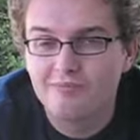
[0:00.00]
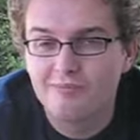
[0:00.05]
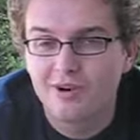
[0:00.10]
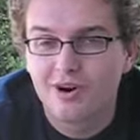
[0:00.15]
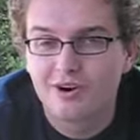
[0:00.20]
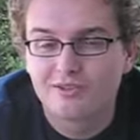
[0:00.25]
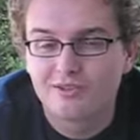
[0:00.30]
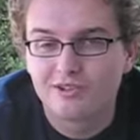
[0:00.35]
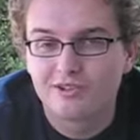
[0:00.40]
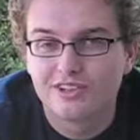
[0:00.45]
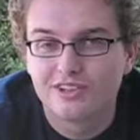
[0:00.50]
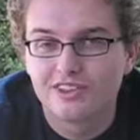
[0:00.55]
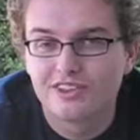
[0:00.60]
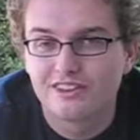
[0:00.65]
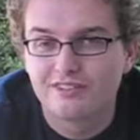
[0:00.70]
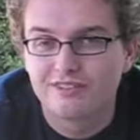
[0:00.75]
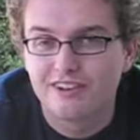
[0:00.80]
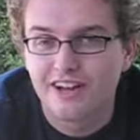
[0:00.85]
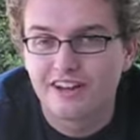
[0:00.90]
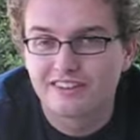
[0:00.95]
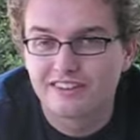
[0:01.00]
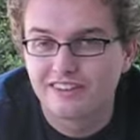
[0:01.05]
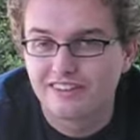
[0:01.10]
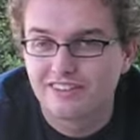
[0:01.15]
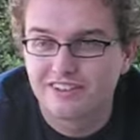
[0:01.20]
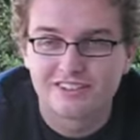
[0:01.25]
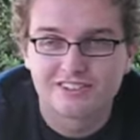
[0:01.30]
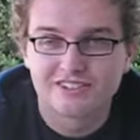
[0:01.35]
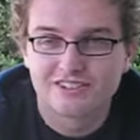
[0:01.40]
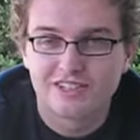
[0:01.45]
marvel in the fact that
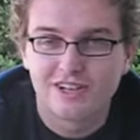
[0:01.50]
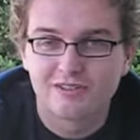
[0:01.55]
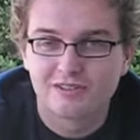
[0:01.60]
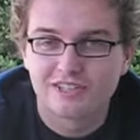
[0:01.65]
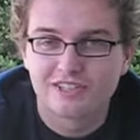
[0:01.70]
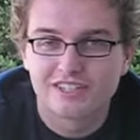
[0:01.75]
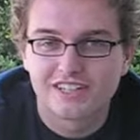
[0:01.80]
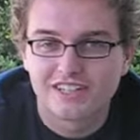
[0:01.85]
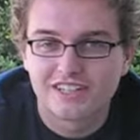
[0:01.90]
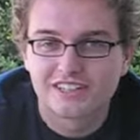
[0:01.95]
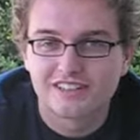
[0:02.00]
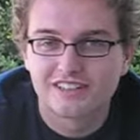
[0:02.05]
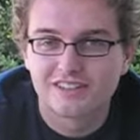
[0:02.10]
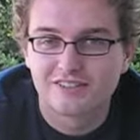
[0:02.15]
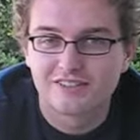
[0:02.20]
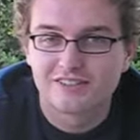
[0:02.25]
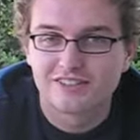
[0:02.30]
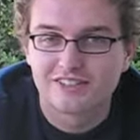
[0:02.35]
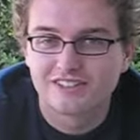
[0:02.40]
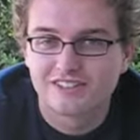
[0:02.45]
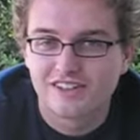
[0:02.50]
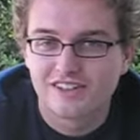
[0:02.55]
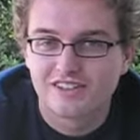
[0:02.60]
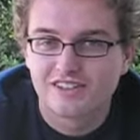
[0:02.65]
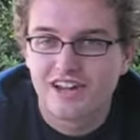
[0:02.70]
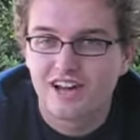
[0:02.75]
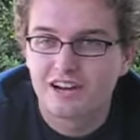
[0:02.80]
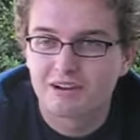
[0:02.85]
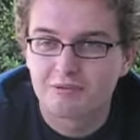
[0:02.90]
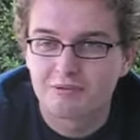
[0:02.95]
they're so addictive, because they're
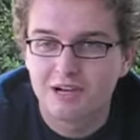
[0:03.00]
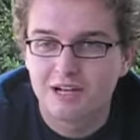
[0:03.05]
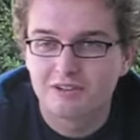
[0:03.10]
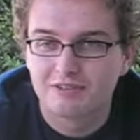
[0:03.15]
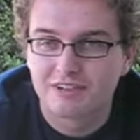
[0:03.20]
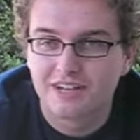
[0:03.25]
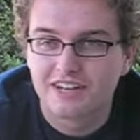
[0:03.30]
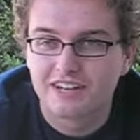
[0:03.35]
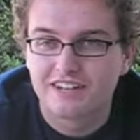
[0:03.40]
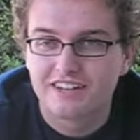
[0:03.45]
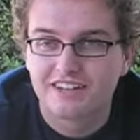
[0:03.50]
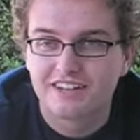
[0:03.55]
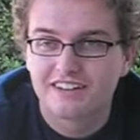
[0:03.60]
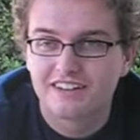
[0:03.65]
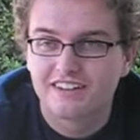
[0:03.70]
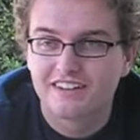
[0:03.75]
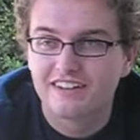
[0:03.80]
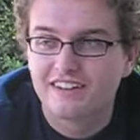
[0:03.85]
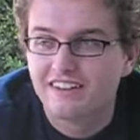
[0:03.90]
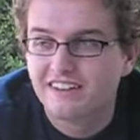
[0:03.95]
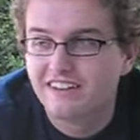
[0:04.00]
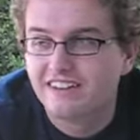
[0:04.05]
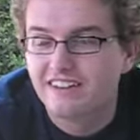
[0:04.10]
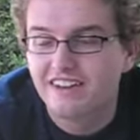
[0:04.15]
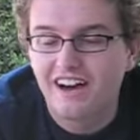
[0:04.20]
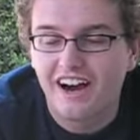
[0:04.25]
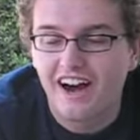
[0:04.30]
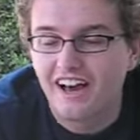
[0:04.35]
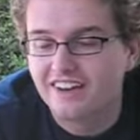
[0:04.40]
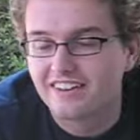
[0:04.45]
not well written, and
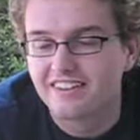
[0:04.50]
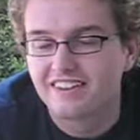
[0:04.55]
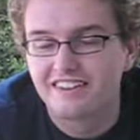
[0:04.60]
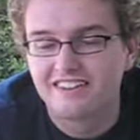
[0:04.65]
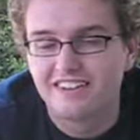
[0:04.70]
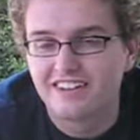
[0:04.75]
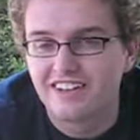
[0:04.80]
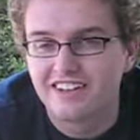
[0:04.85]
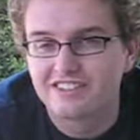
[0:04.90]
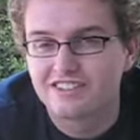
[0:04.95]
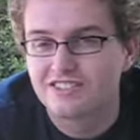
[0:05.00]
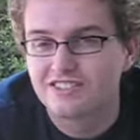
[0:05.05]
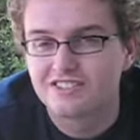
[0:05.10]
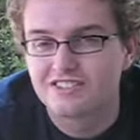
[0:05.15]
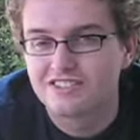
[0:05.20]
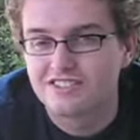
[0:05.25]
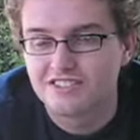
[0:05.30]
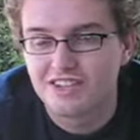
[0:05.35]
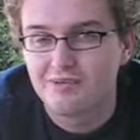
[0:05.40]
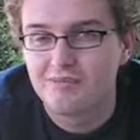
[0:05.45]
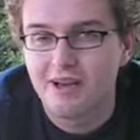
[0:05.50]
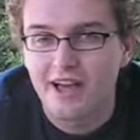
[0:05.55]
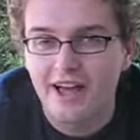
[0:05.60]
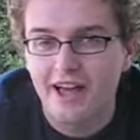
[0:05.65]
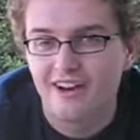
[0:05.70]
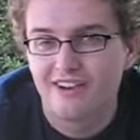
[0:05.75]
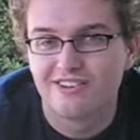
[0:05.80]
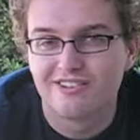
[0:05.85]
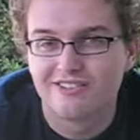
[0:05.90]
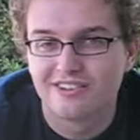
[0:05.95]
I don't know, just
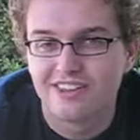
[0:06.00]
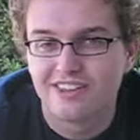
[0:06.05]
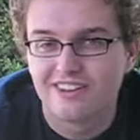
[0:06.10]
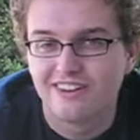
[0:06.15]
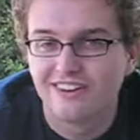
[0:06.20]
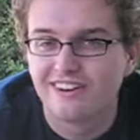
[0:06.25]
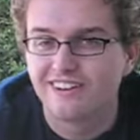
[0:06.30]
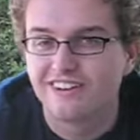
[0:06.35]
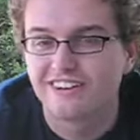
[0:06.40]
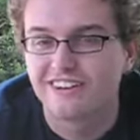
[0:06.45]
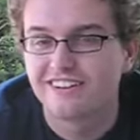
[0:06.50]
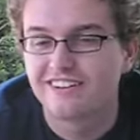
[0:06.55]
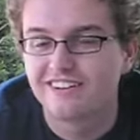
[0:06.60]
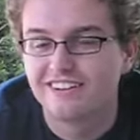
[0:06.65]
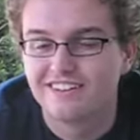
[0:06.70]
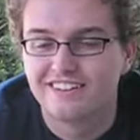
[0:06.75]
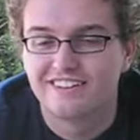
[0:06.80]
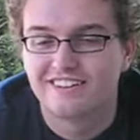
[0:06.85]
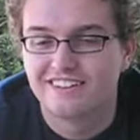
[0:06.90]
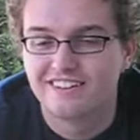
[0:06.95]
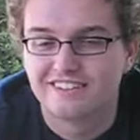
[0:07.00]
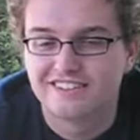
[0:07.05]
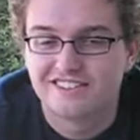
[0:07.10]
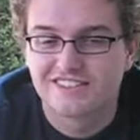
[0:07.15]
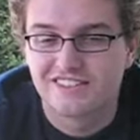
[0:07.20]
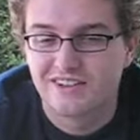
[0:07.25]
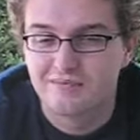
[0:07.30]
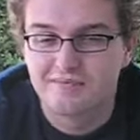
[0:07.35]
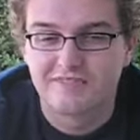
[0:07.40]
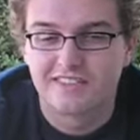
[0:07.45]
somehow they are.
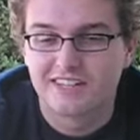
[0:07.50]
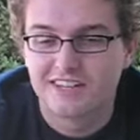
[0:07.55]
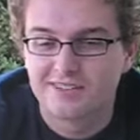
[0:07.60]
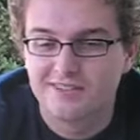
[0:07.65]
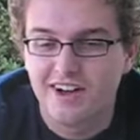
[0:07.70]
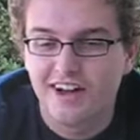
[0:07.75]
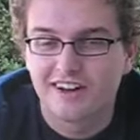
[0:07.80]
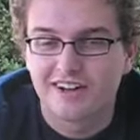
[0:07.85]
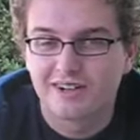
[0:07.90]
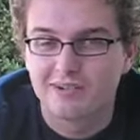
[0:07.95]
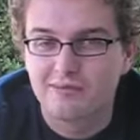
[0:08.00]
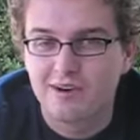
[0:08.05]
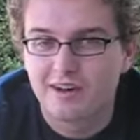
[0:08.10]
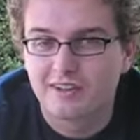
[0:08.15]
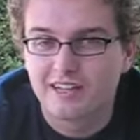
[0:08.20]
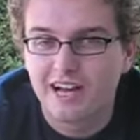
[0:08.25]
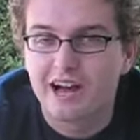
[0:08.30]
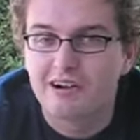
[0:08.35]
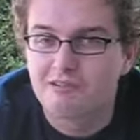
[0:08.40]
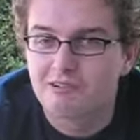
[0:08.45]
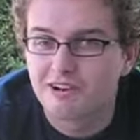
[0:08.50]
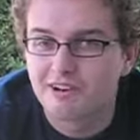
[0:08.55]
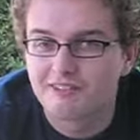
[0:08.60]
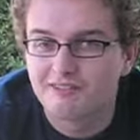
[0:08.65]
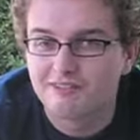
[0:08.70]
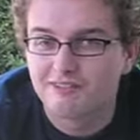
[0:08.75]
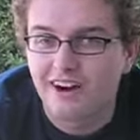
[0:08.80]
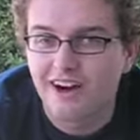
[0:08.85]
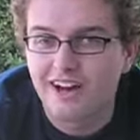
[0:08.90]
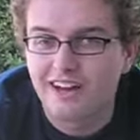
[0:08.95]
Something about them. I want
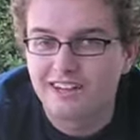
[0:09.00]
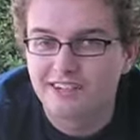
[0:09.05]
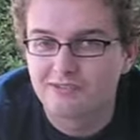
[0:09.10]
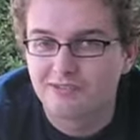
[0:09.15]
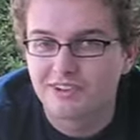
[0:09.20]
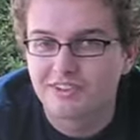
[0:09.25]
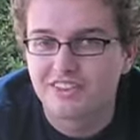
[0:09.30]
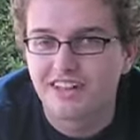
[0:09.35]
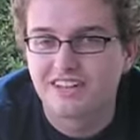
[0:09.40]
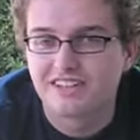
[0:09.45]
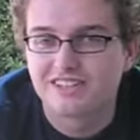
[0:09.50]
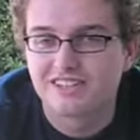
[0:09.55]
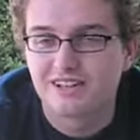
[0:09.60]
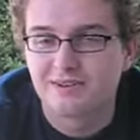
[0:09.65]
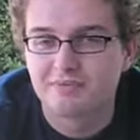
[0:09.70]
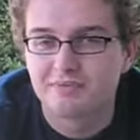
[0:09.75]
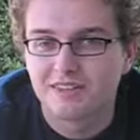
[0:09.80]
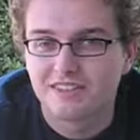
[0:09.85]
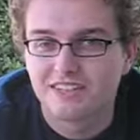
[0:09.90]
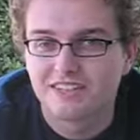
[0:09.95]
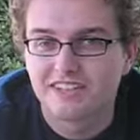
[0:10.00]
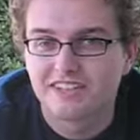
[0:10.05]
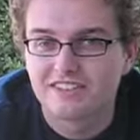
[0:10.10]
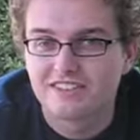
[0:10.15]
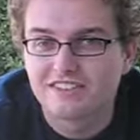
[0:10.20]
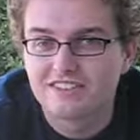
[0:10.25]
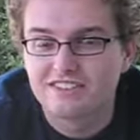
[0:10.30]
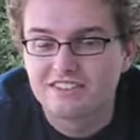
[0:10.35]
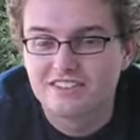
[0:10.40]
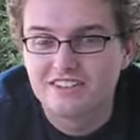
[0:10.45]
to find what that something
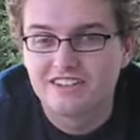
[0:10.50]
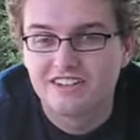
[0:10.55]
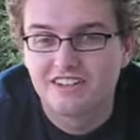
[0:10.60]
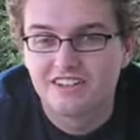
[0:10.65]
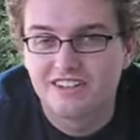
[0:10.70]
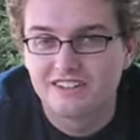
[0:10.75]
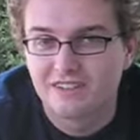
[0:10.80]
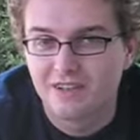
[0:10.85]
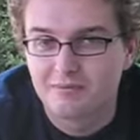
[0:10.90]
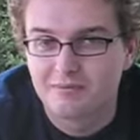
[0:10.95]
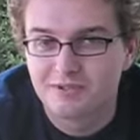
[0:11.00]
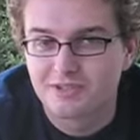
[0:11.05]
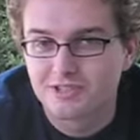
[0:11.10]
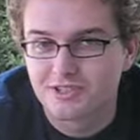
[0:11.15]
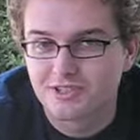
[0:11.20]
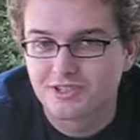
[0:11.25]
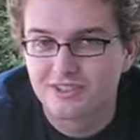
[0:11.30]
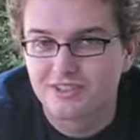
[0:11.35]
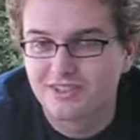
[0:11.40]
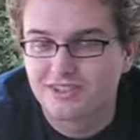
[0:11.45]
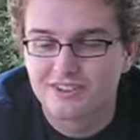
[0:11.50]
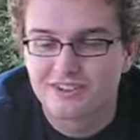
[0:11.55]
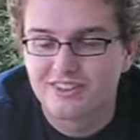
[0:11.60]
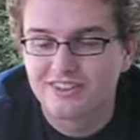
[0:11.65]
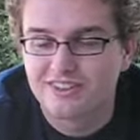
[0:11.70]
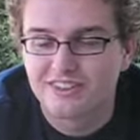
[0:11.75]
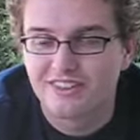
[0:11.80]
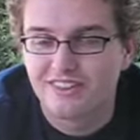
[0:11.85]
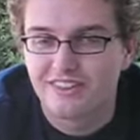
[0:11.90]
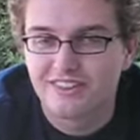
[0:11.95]
is, because I'm sure
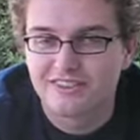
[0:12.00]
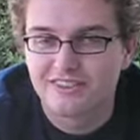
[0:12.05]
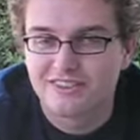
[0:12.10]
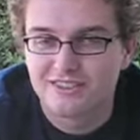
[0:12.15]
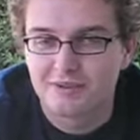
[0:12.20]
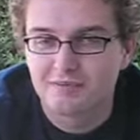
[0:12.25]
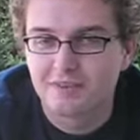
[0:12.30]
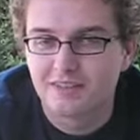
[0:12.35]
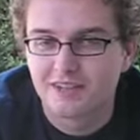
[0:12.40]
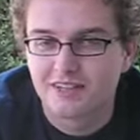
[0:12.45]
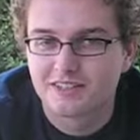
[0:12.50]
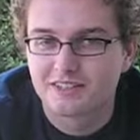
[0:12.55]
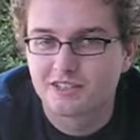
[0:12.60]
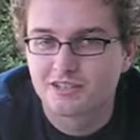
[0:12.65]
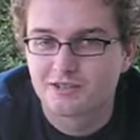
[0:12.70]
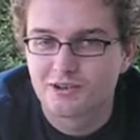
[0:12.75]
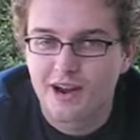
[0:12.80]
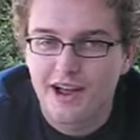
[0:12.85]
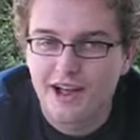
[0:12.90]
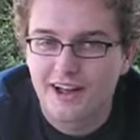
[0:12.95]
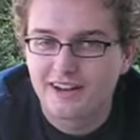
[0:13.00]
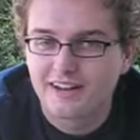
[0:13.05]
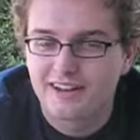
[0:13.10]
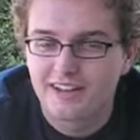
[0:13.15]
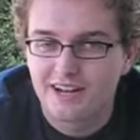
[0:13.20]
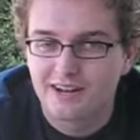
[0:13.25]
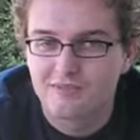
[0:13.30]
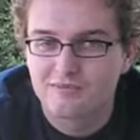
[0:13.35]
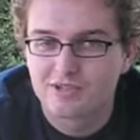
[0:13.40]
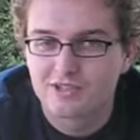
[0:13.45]
there's something that's crack,
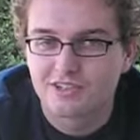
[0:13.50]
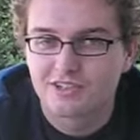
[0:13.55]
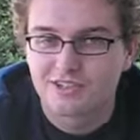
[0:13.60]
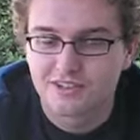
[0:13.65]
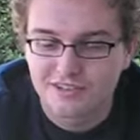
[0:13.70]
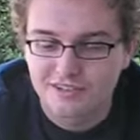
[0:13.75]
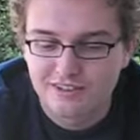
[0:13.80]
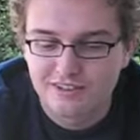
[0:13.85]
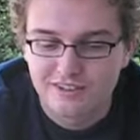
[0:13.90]
I'm sure.